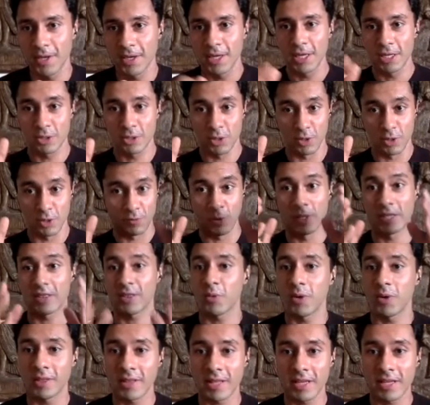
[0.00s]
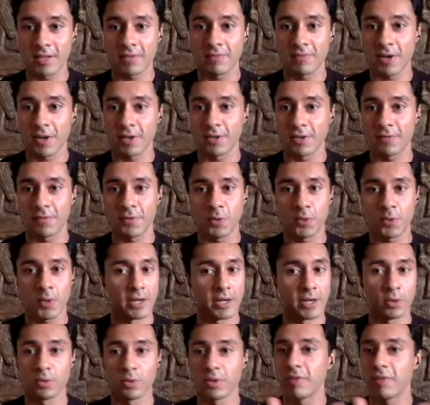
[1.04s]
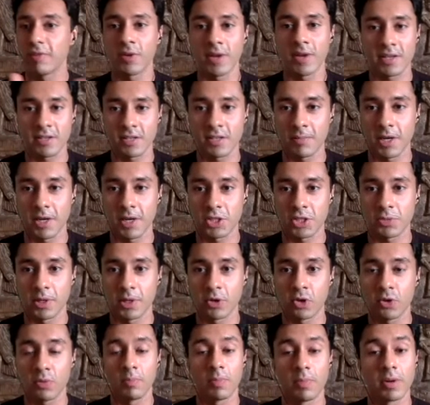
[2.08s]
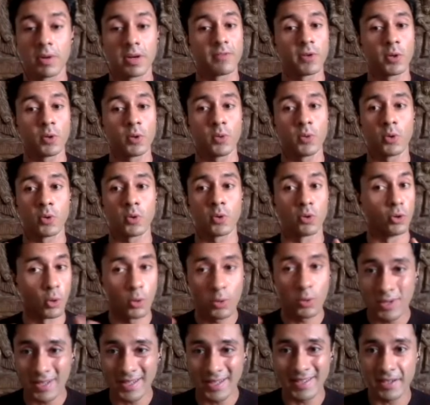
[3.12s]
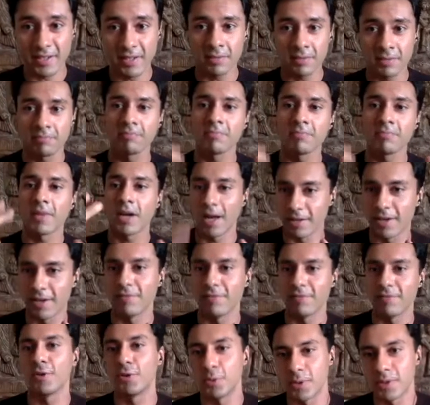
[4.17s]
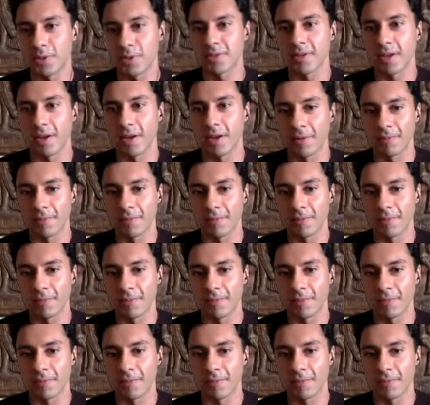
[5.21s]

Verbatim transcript: So if you eat the one that's in front of you, I don't give you an extra marshmallow, but if you don't eat it, I'll give you two instead.